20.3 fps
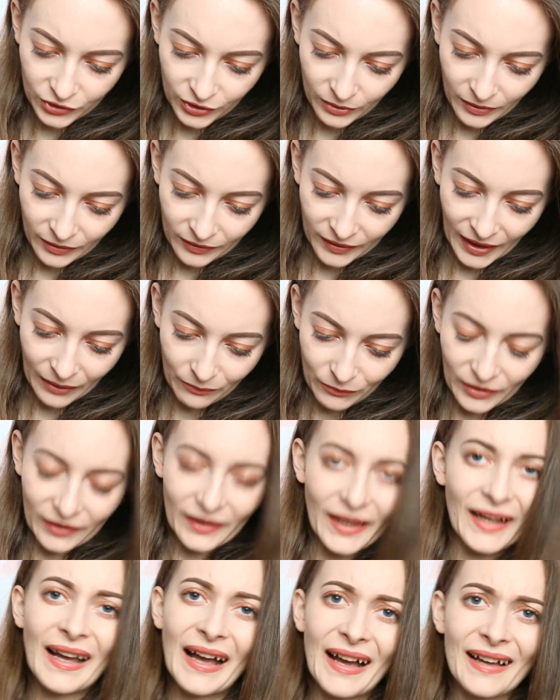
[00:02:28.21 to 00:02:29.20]
It on camera,
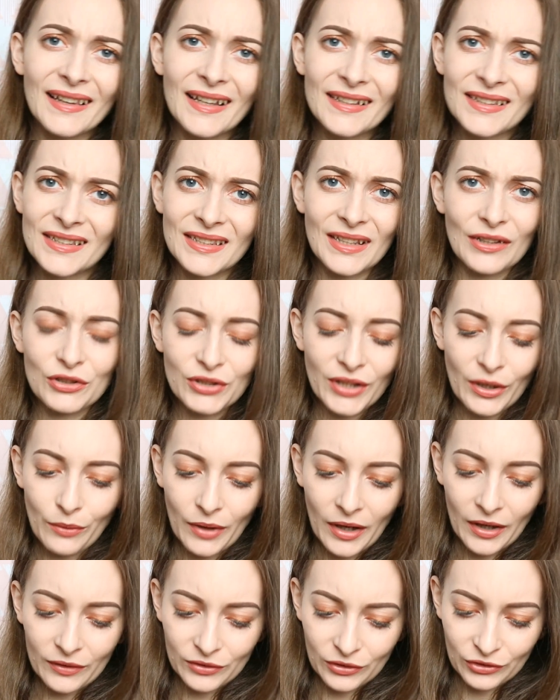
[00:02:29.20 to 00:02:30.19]
like highlighters are so
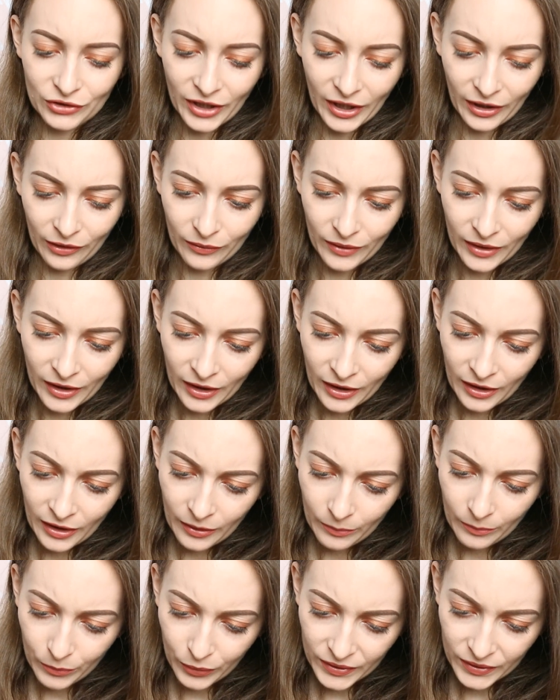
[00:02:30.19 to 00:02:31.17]
hard to show,
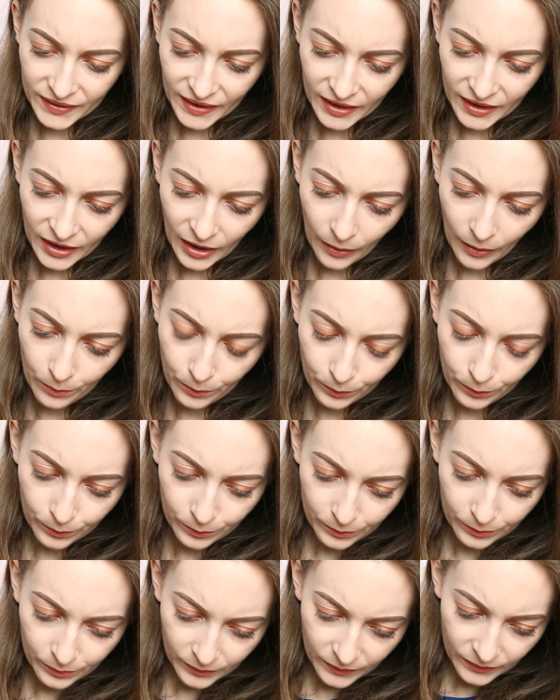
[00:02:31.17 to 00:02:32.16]
but it's like
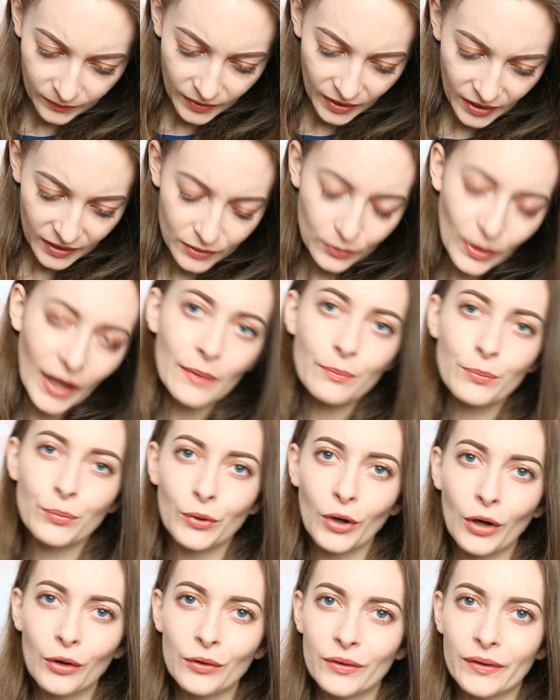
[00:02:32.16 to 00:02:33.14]
it's quite
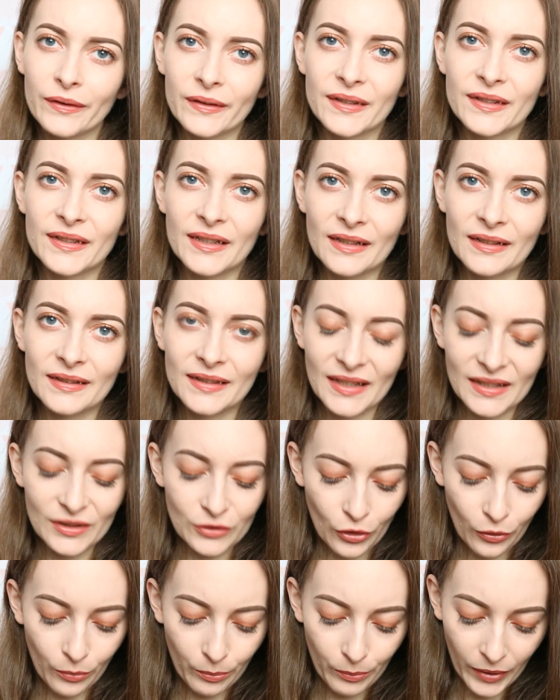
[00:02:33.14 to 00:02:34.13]
bronze since it's
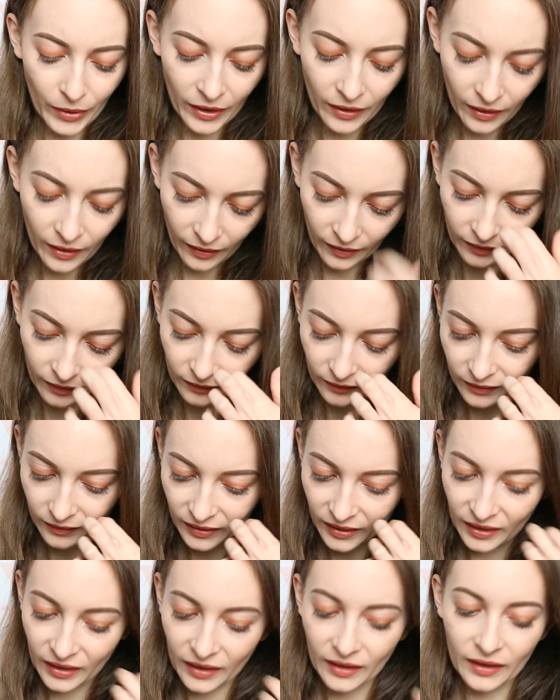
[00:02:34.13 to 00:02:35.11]
called Pearl,
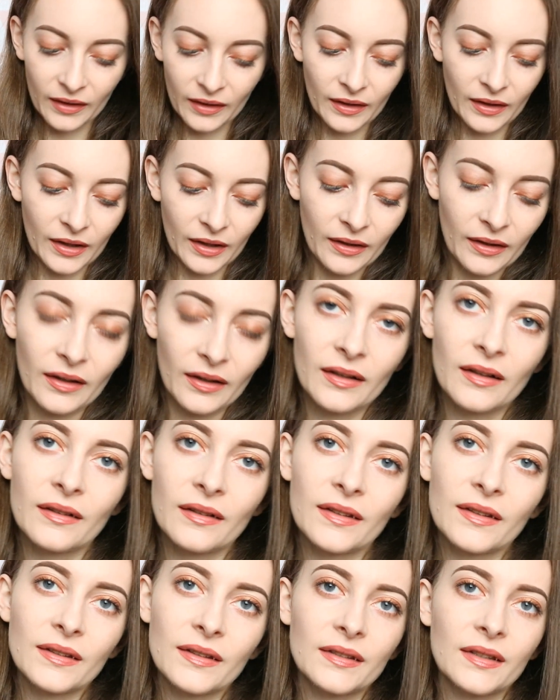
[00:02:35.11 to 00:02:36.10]

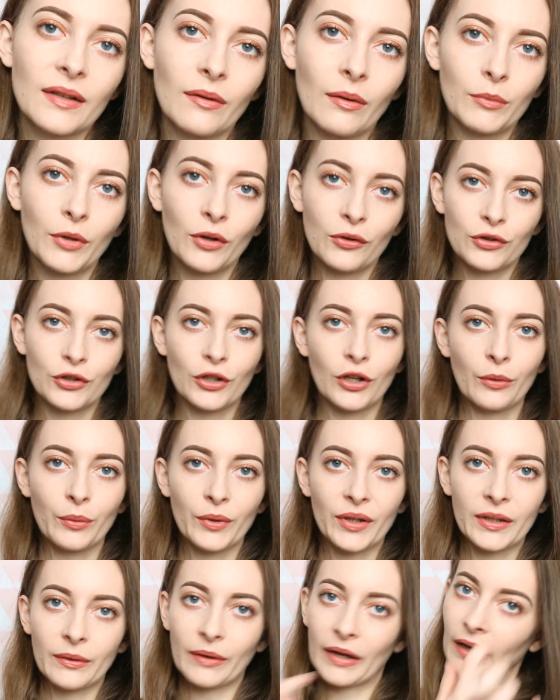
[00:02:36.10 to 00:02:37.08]
so I'm not sure.
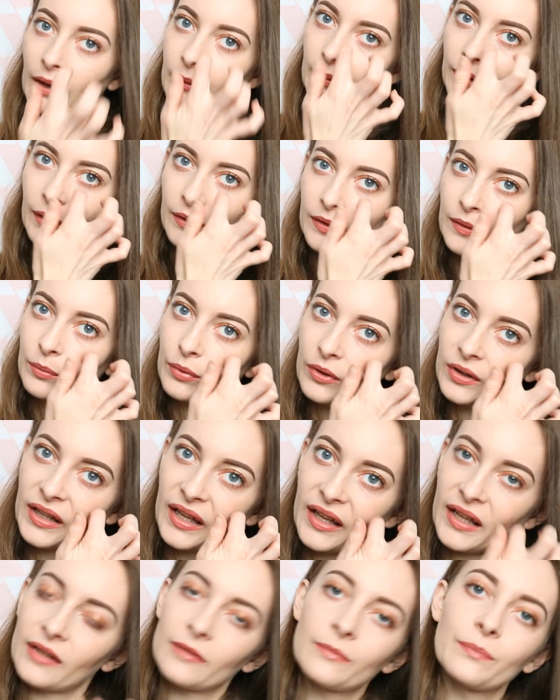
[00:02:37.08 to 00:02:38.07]
But anyway, I'm going to put
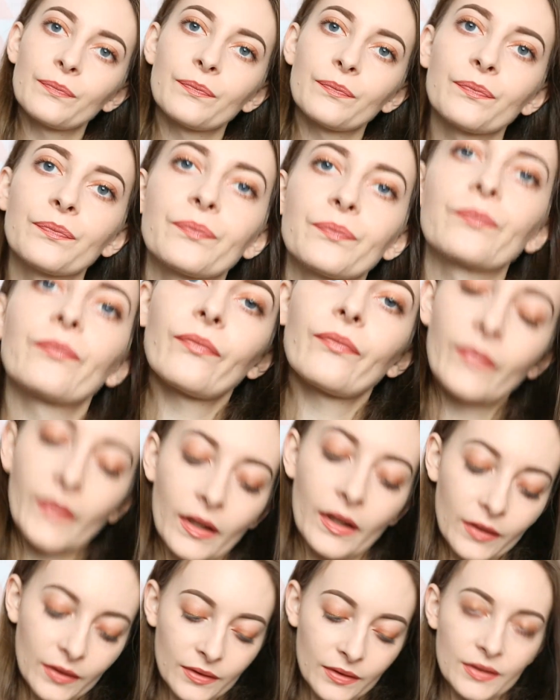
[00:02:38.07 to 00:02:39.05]
it,
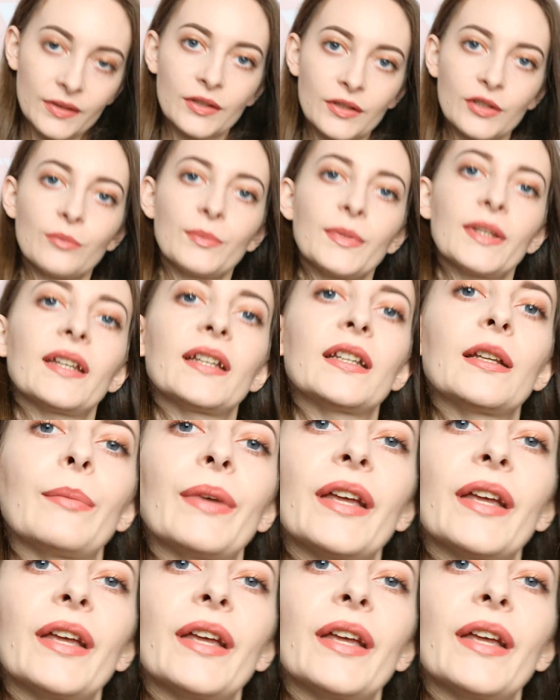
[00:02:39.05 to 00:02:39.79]
zoom you in a